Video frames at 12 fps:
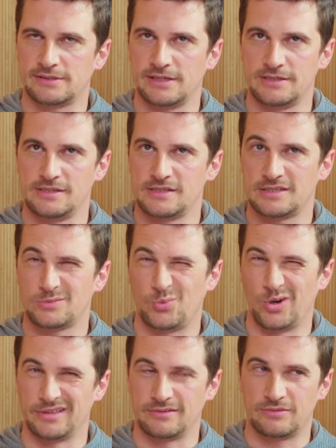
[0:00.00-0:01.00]
since
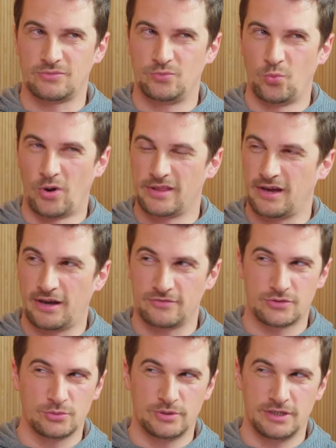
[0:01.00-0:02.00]
what one and a
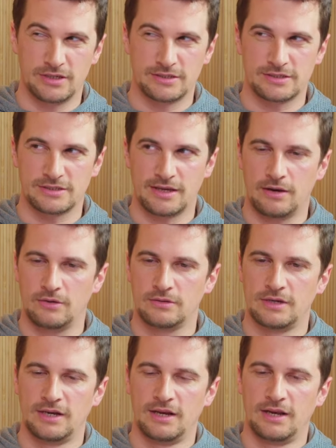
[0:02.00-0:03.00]
half, two years
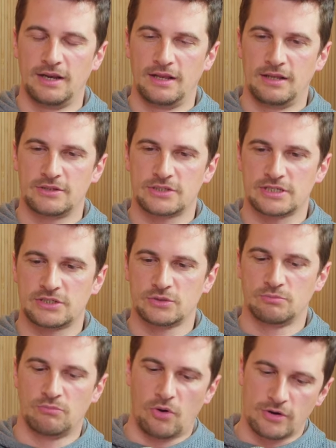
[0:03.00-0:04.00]
now, just
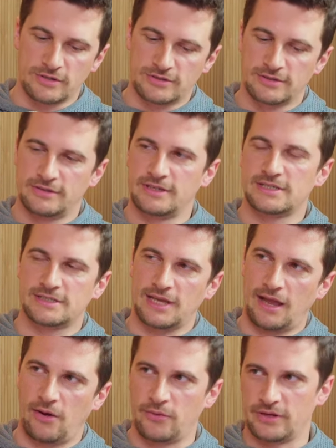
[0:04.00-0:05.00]
to monitor this
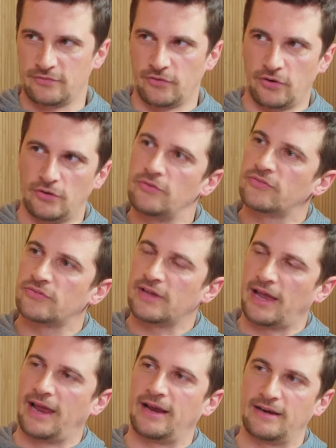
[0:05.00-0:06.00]
how it
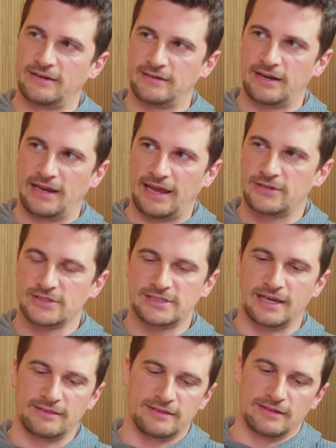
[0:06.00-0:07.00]
evolves. And like you
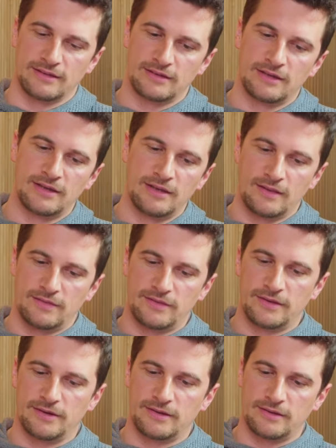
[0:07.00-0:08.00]
said, the
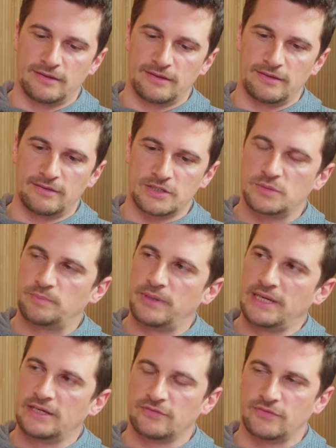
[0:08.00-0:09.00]
the the
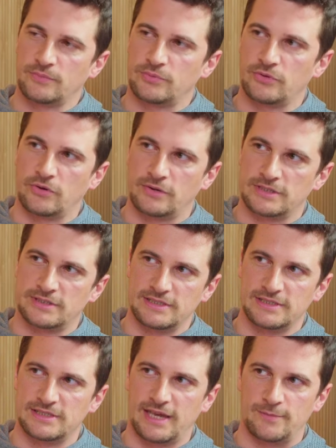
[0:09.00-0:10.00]
speed of the progress
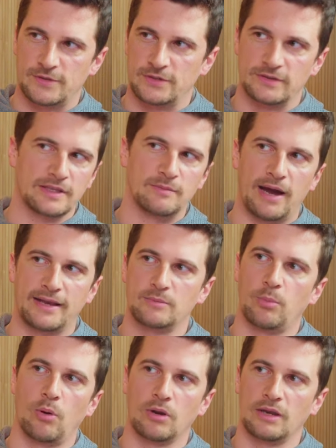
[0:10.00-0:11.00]
is absolutely
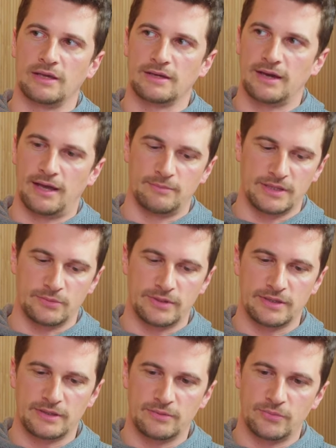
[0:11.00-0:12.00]
mind-boggling. I mean,
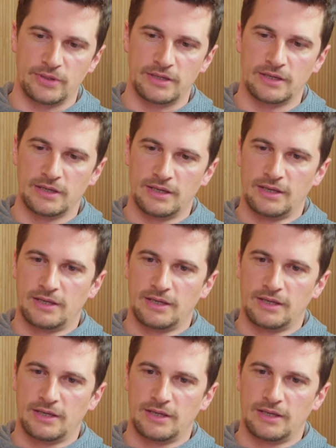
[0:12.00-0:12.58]
we we